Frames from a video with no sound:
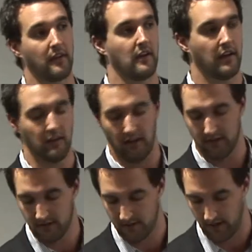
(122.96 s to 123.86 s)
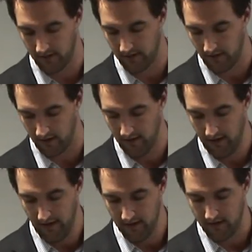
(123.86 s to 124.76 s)
the guidelines, and
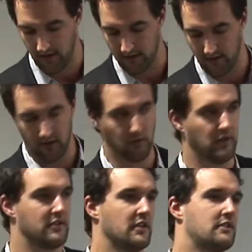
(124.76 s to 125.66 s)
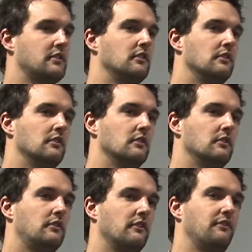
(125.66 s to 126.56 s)
not only just
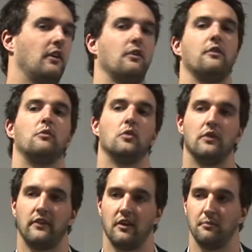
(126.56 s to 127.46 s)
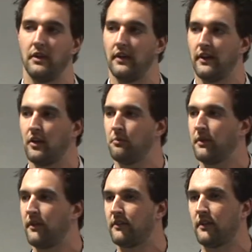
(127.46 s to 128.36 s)
to follow the rules that have been laid out,
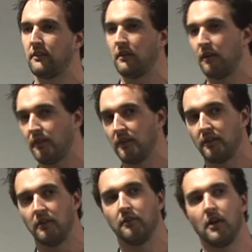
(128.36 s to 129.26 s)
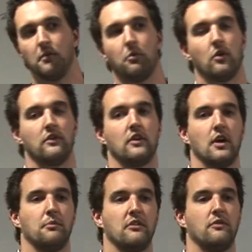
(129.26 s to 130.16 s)
but this is obviously a very important
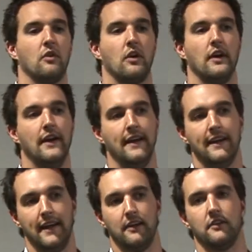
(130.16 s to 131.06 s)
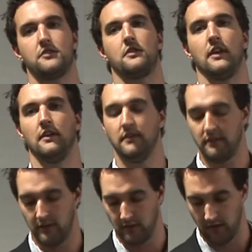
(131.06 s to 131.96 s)
topic for industry
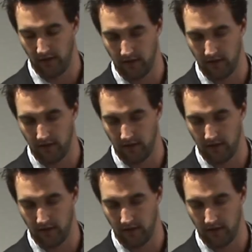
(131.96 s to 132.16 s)
to